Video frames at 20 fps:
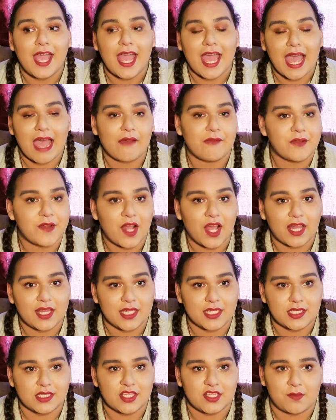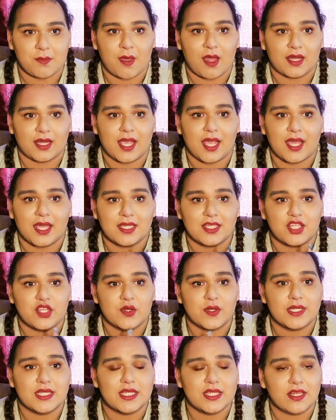have not listened to the podcast, you
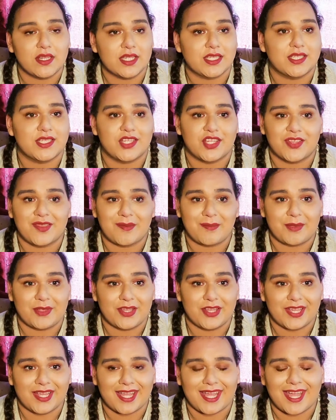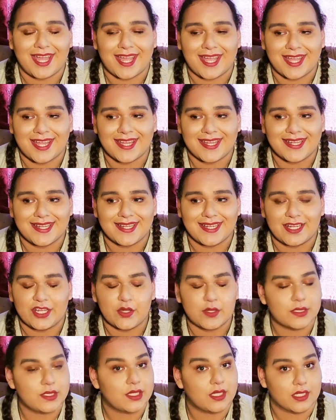can still listen to the book, and
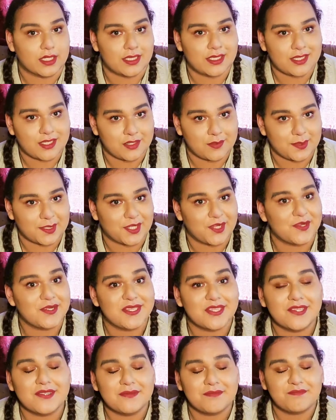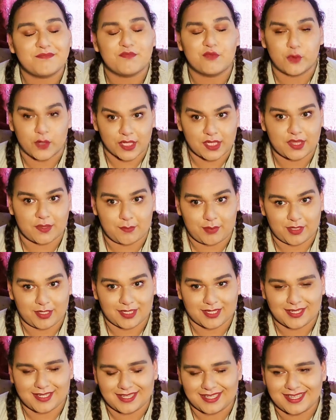you can still listen to the book. You can still read the
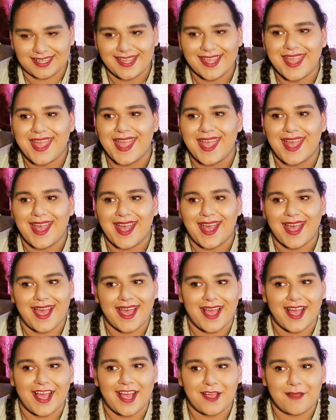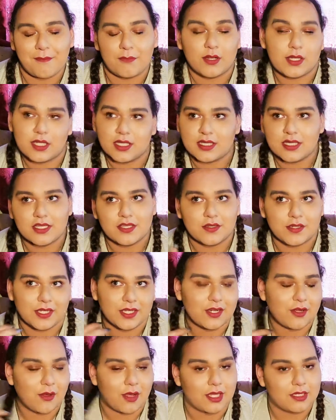book, or listen to it,
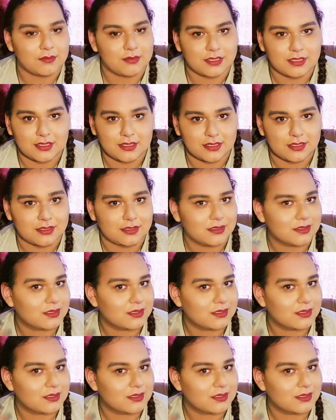you know, Audible.